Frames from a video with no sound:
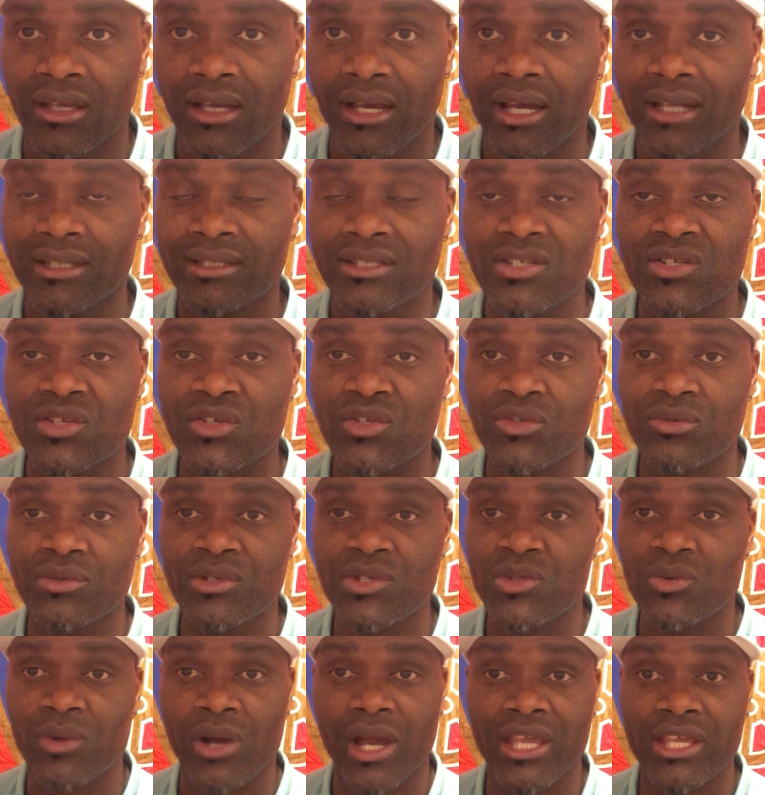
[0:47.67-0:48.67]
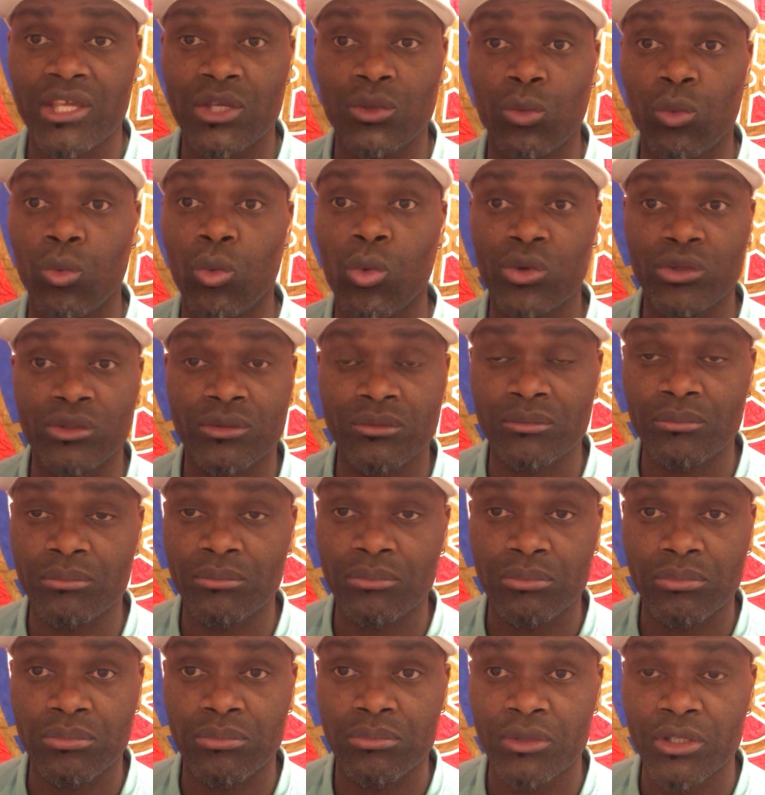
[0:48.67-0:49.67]
and this is the reason why he
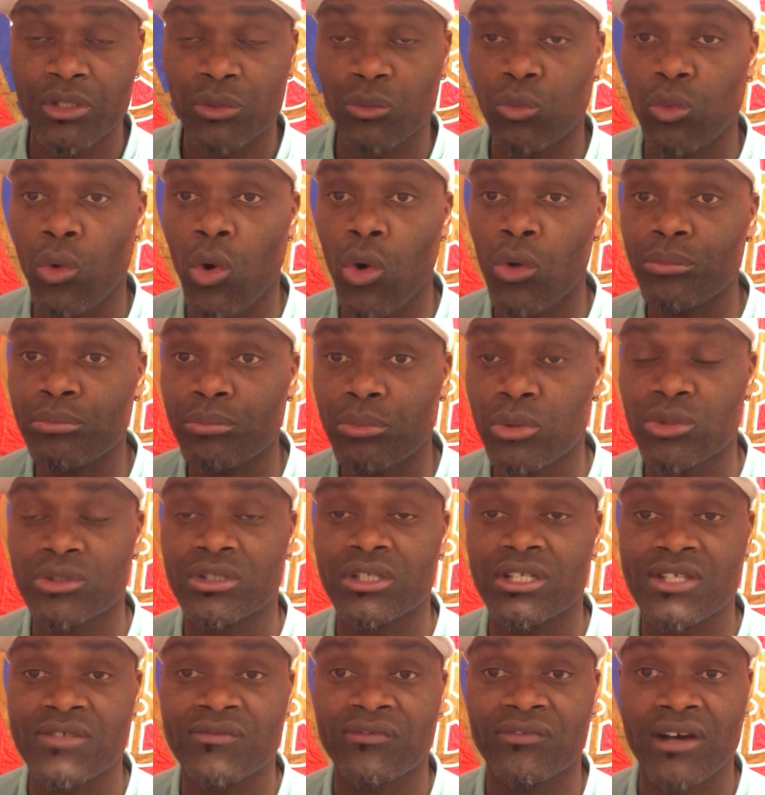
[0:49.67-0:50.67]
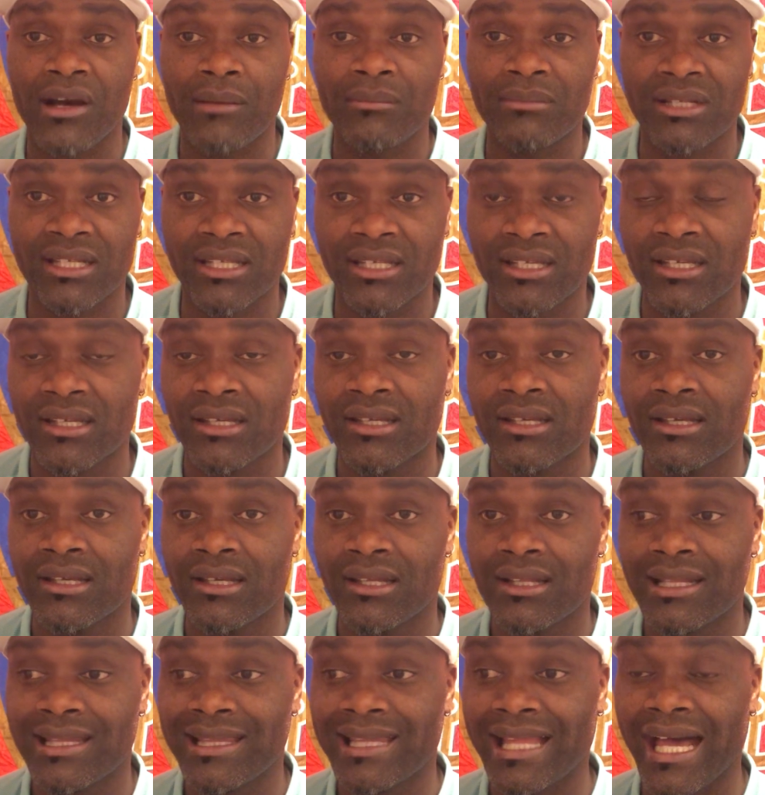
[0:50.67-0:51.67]
won't put his family
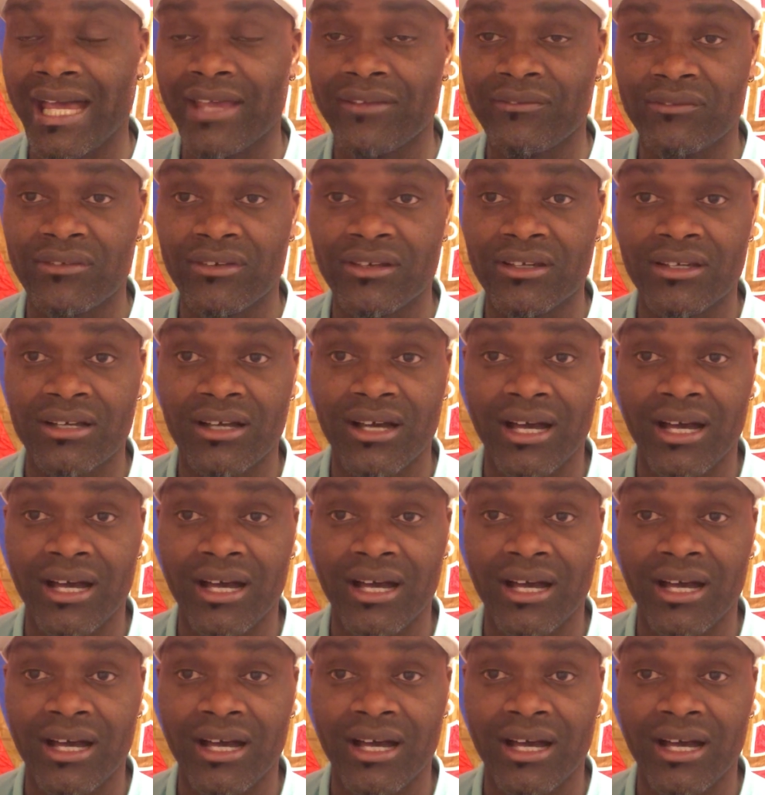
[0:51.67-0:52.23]
life